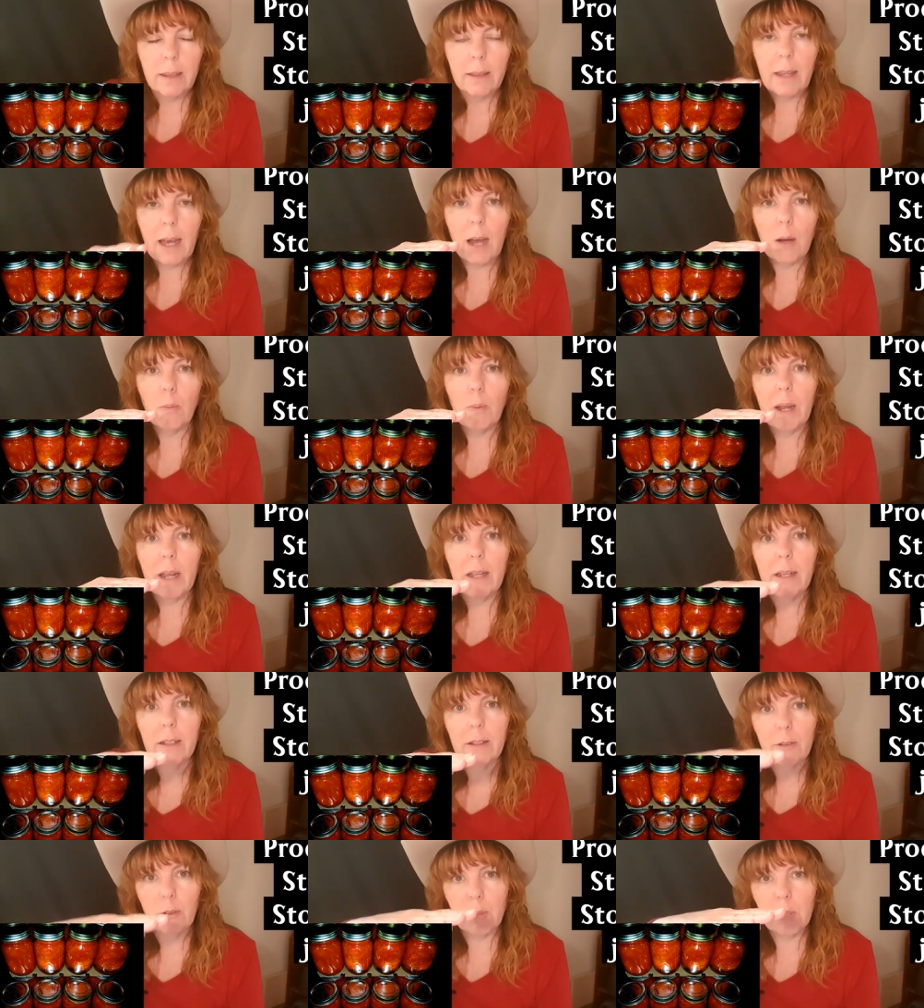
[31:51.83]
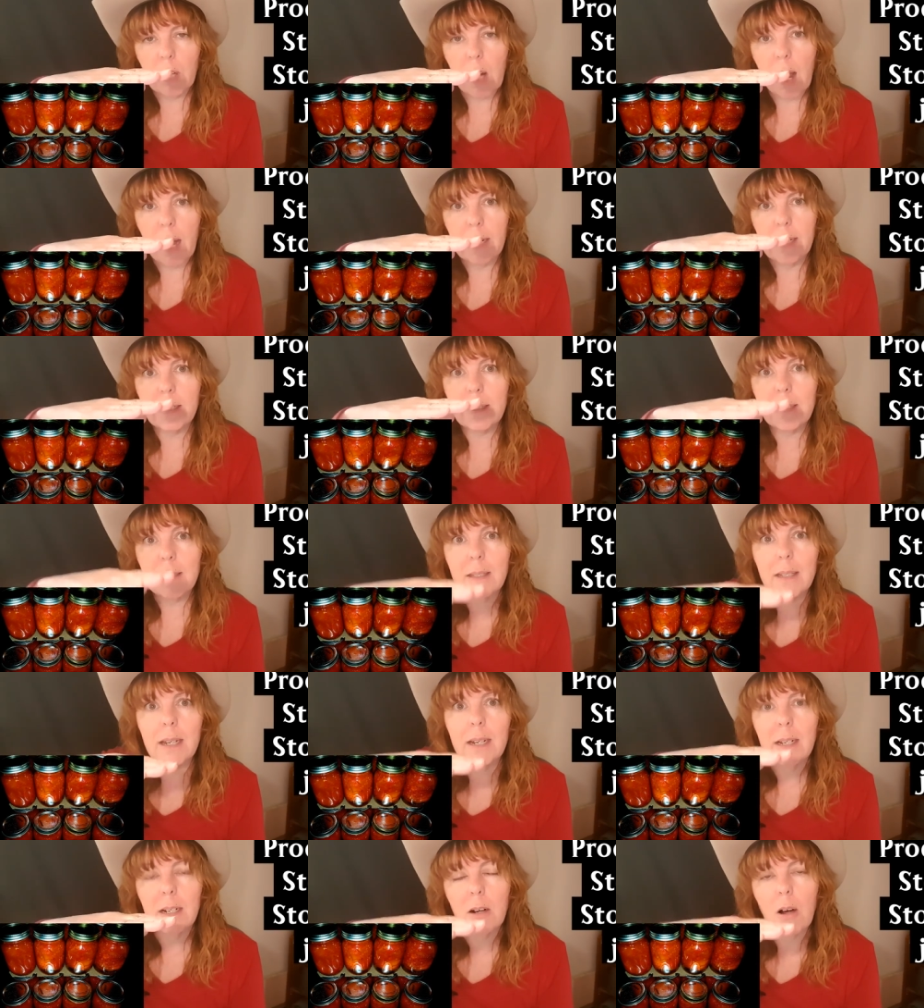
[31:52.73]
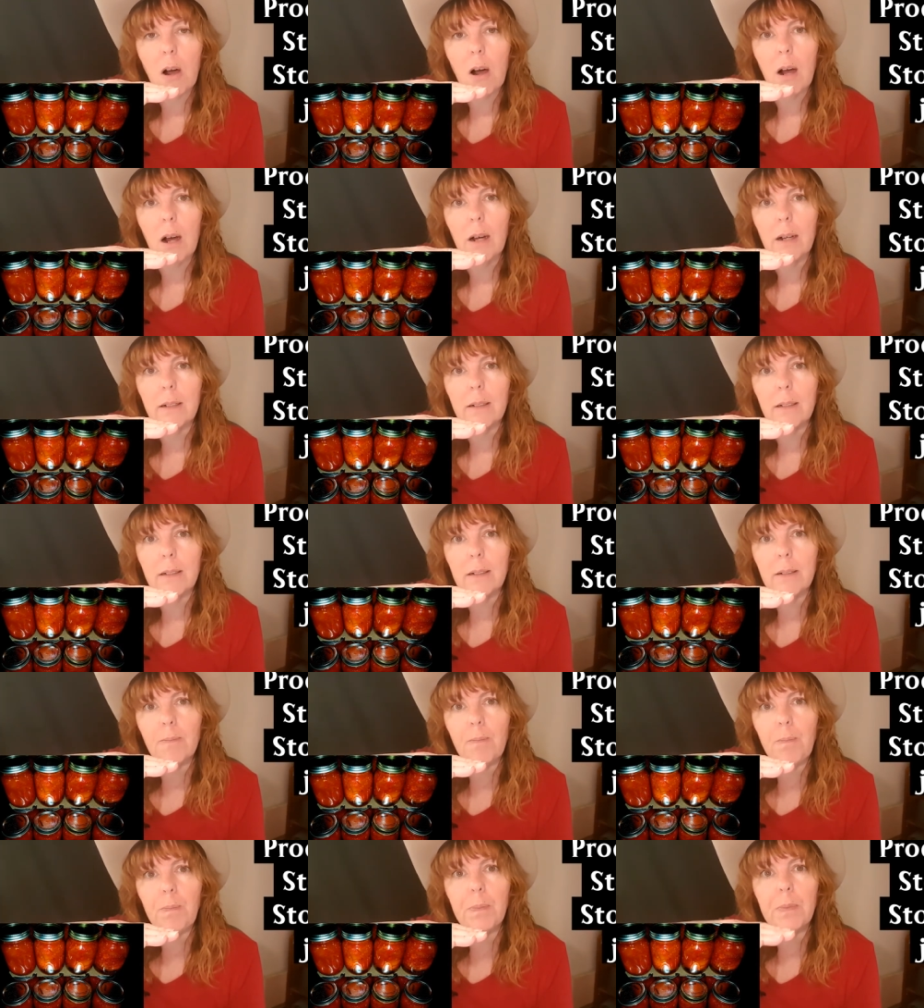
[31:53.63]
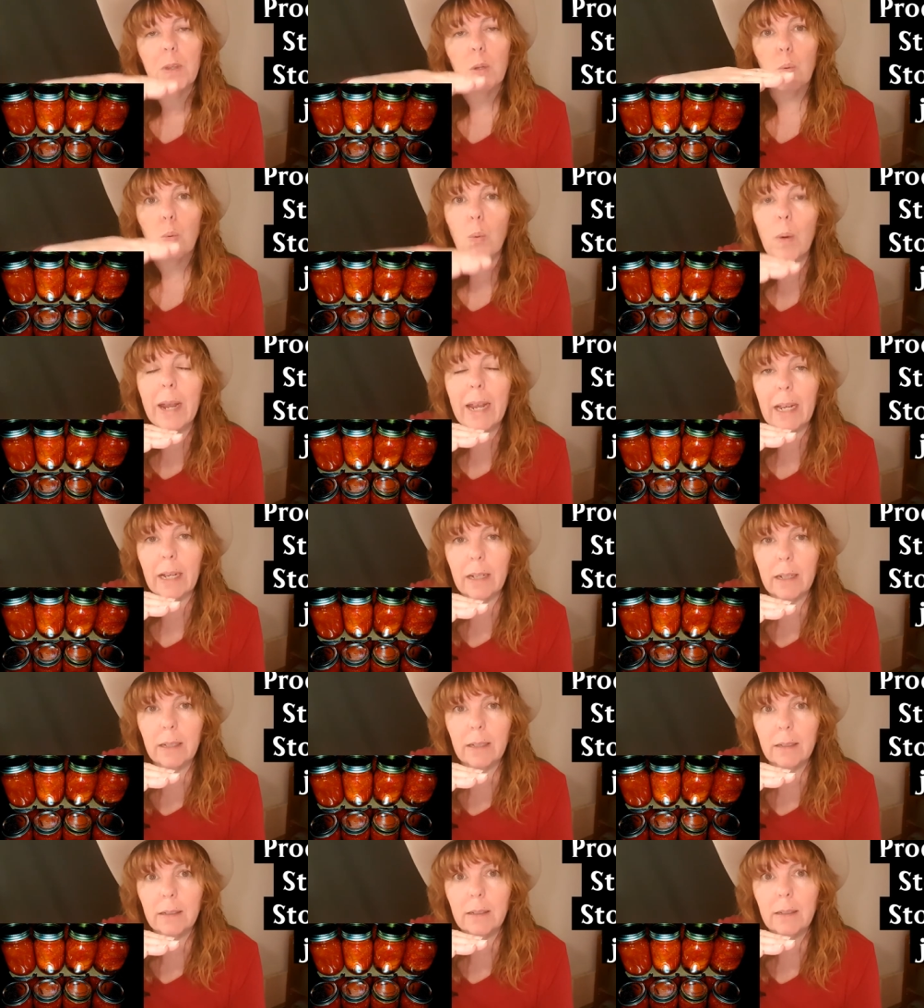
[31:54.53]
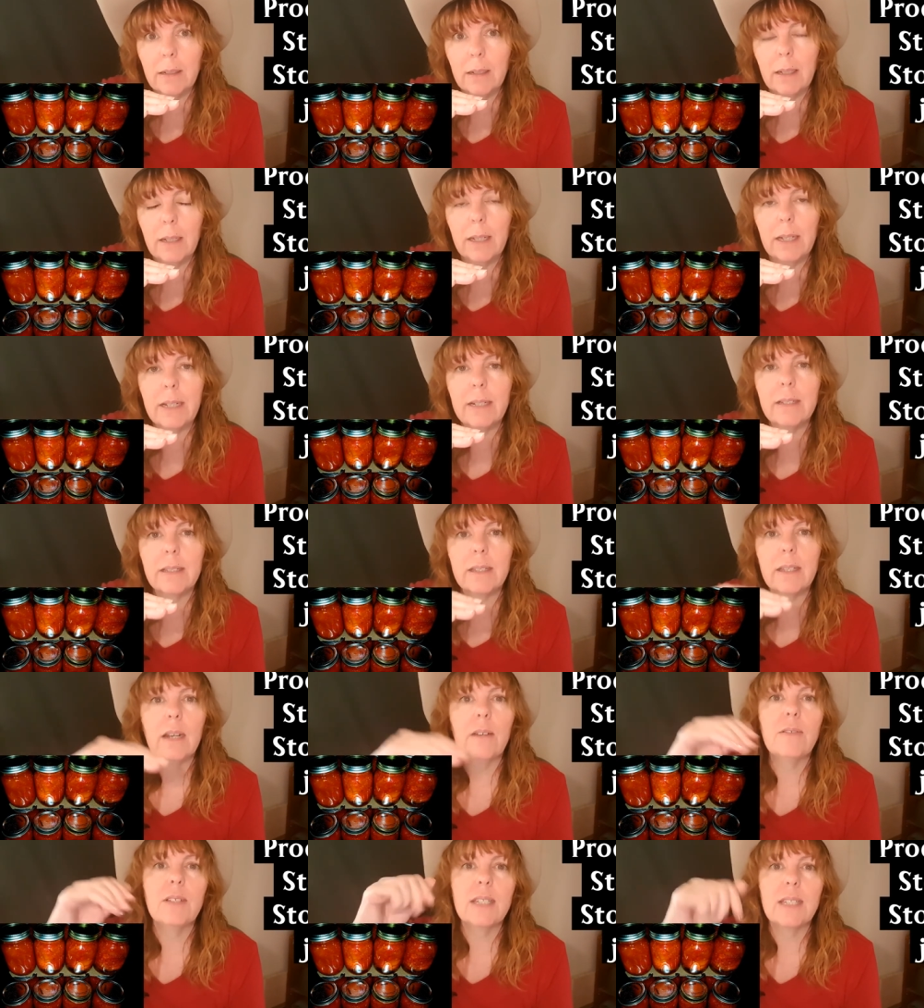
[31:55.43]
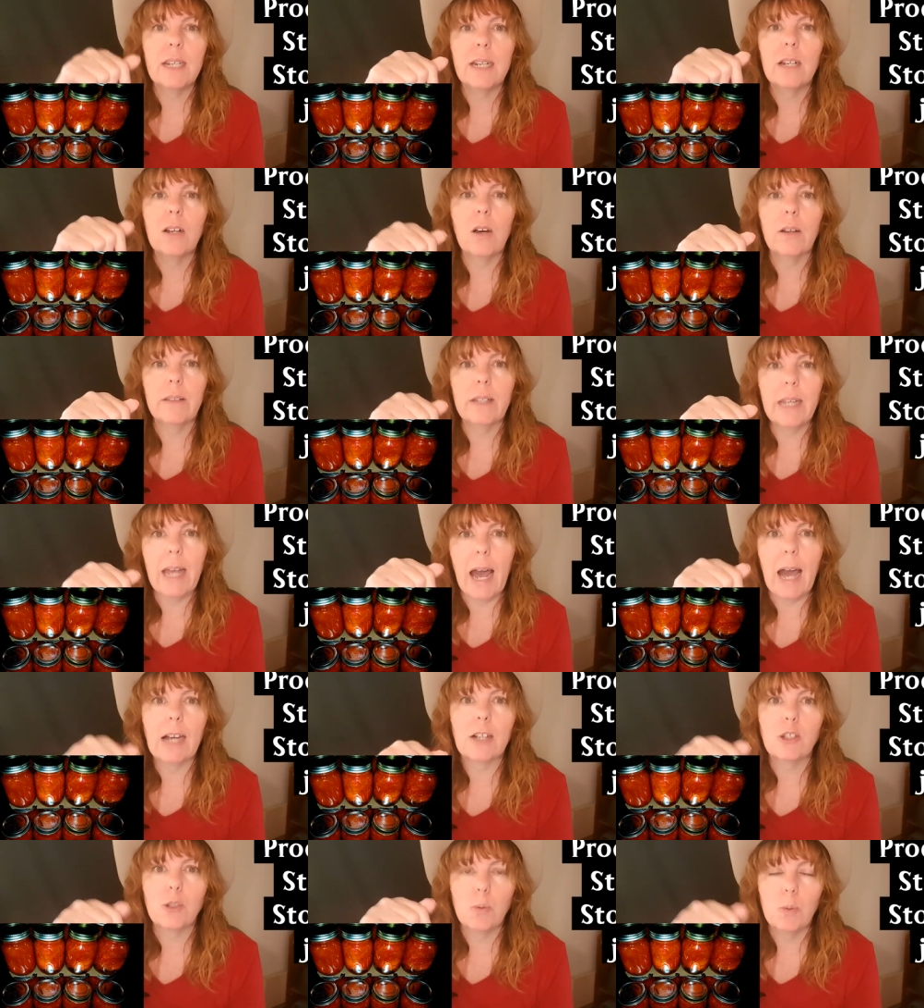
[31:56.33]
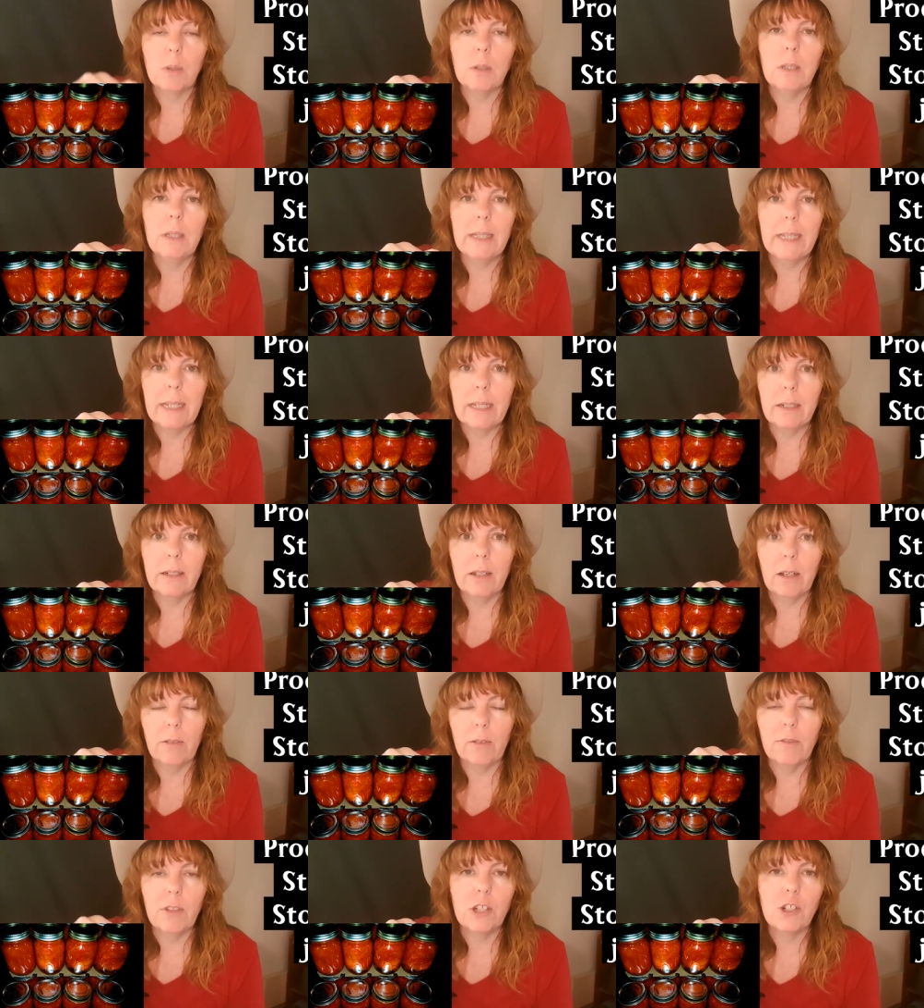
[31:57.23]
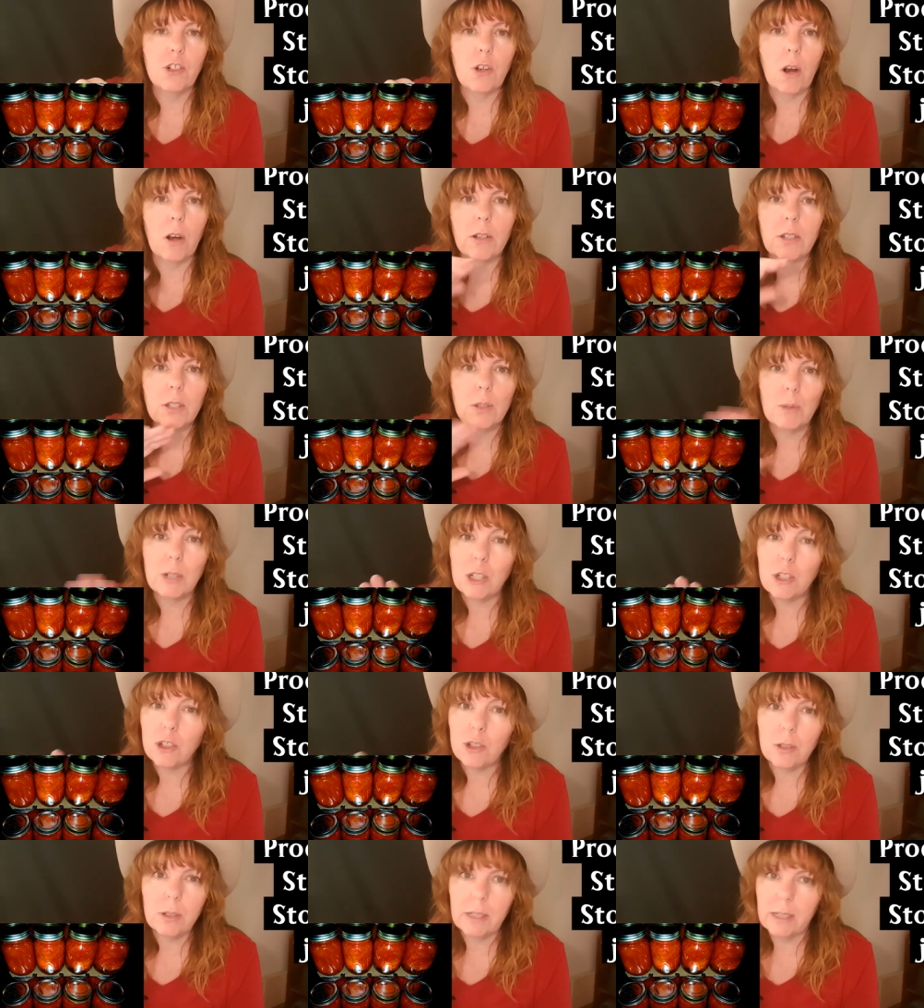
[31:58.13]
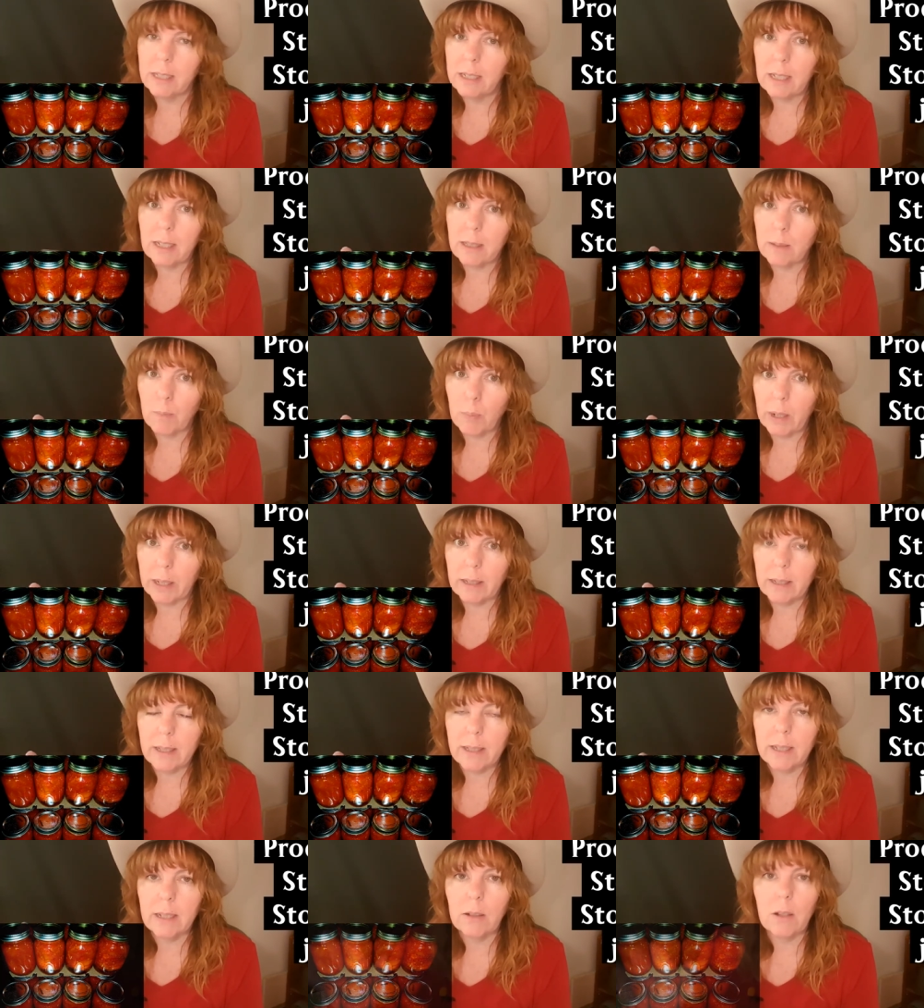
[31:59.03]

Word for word: That way they're kind of sitting on the ring instead of sitting on the actual lid of the jar, so it, sh it doesn't break the seal.